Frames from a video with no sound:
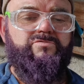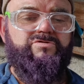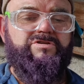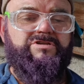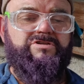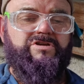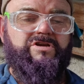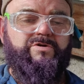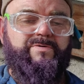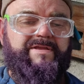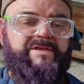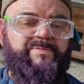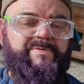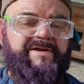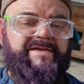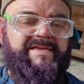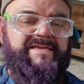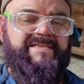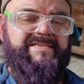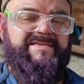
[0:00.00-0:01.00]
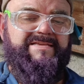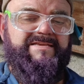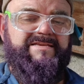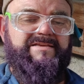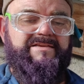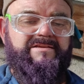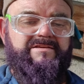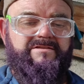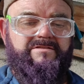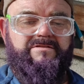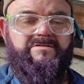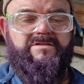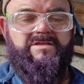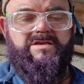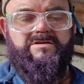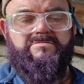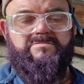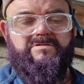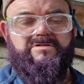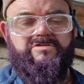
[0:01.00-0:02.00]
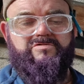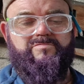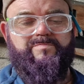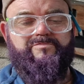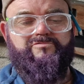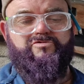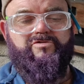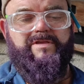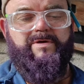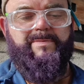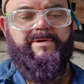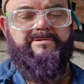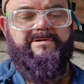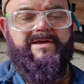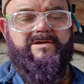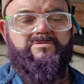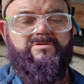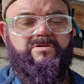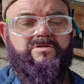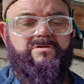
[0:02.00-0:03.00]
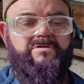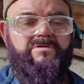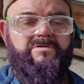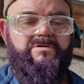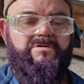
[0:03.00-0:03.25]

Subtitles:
Or does it go any way in? Don't know. Let's try that way round.